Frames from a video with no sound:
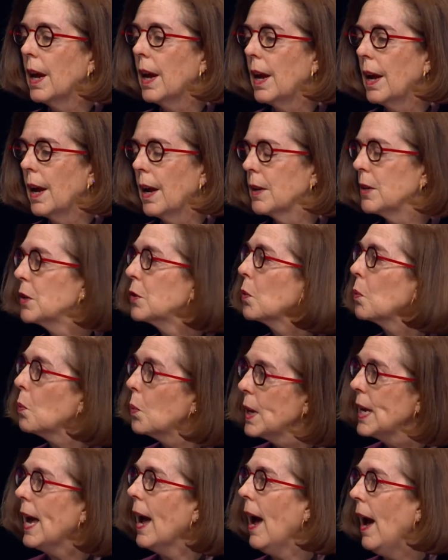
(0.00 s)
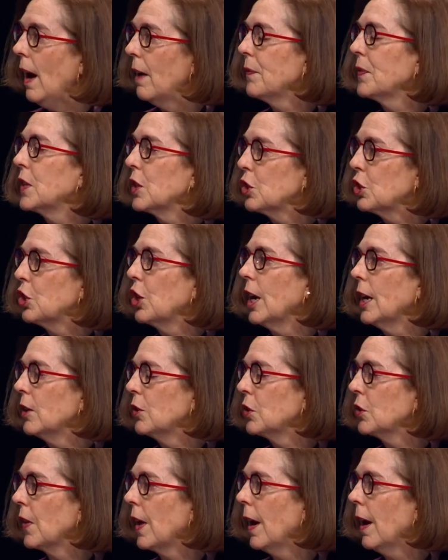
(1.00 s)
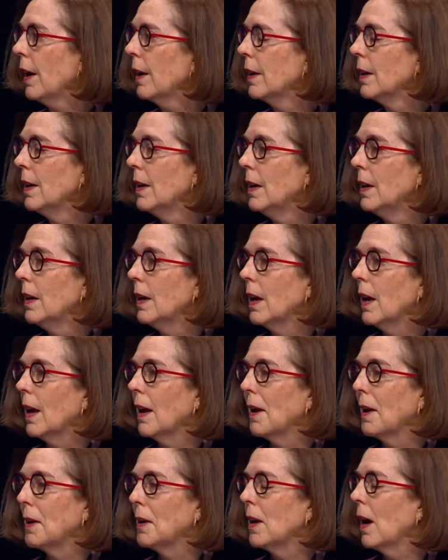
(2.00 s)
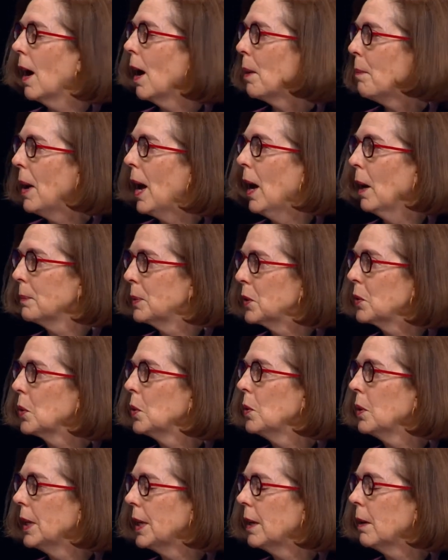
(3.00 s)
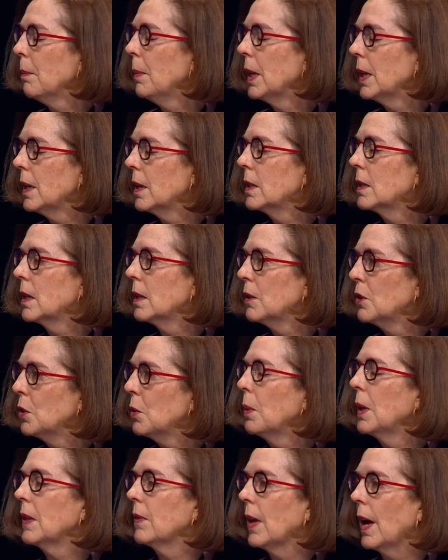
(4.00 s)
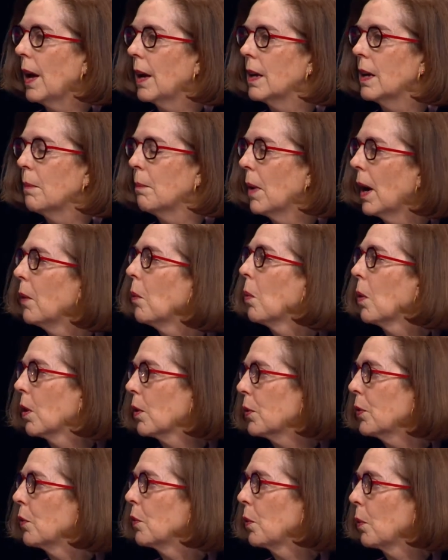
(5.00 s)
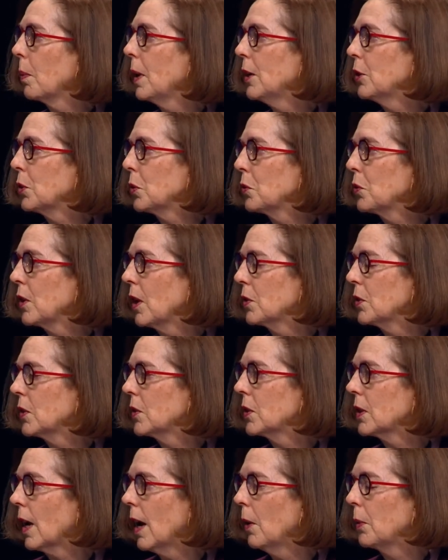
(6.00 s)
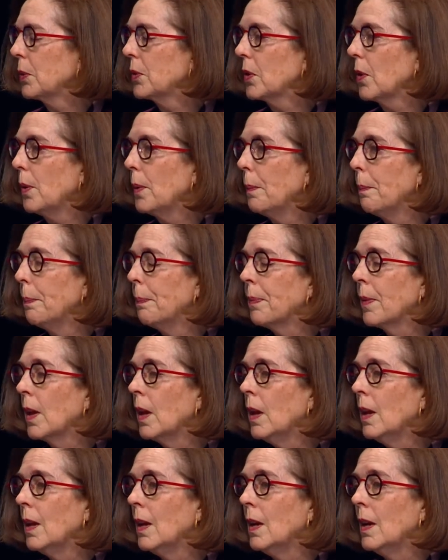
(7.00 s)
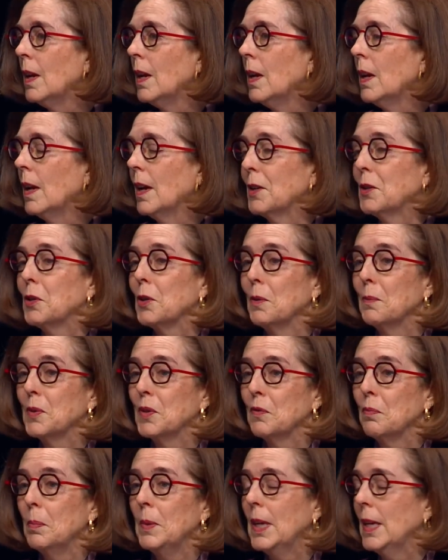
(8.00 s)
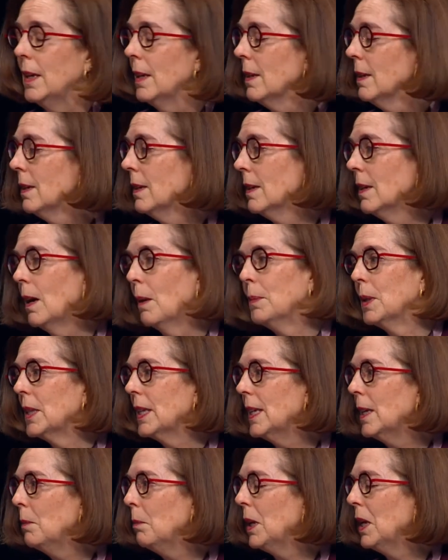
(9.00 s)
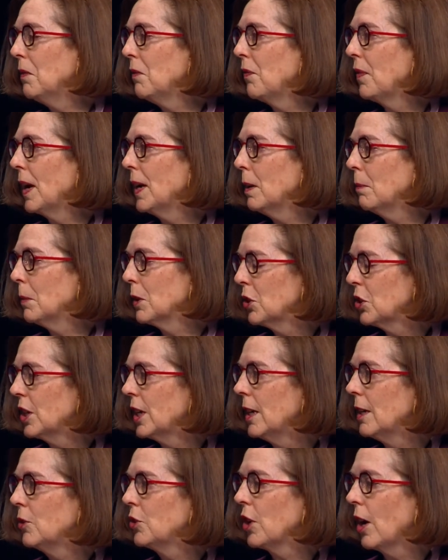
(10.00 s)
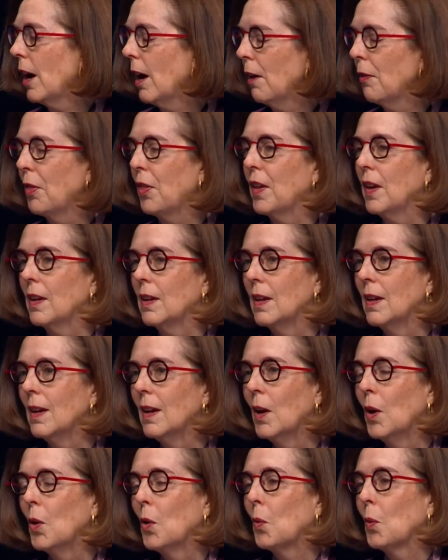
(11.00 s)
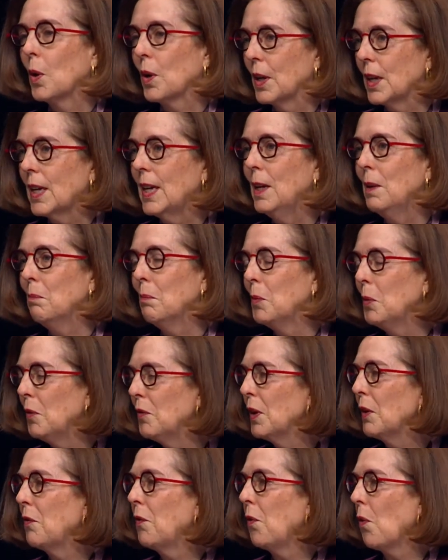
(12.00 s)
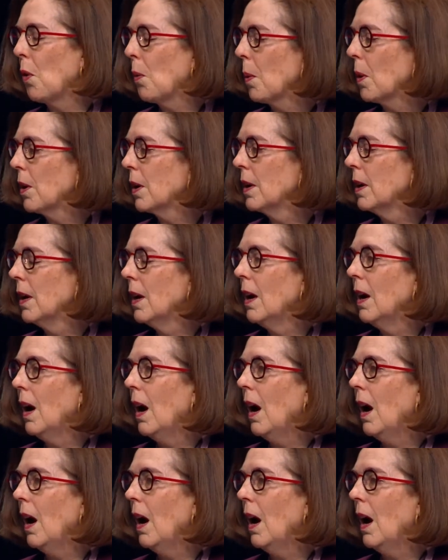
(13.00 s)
And we have to change that. And I'm absolutely committed to doing that in my work through the Racial Justice Council. In terms of me, I'm a lean, mean fighting machine, Jeff, and we're going to keep moving forward.